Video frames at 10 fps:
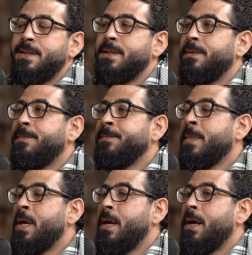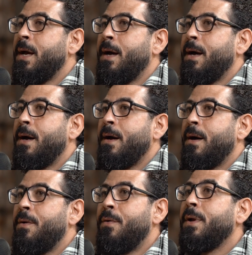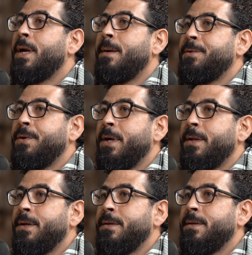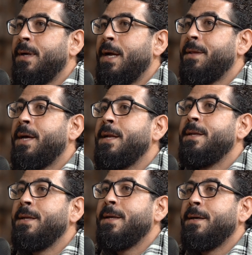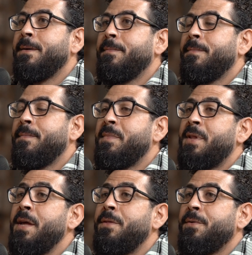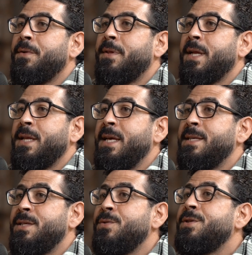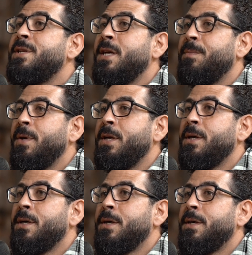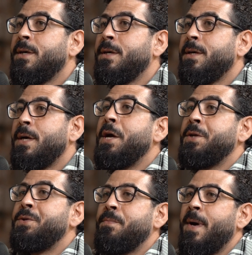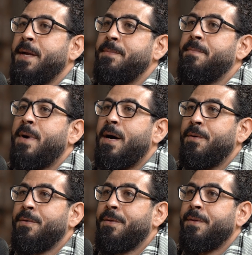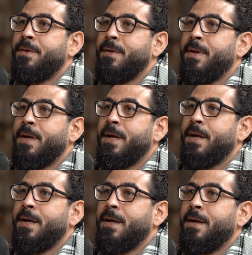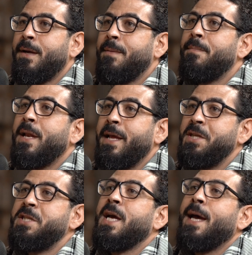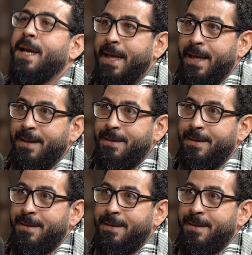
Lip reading: So all come together, and then they thought that he is using me to badmouth Malaysia again.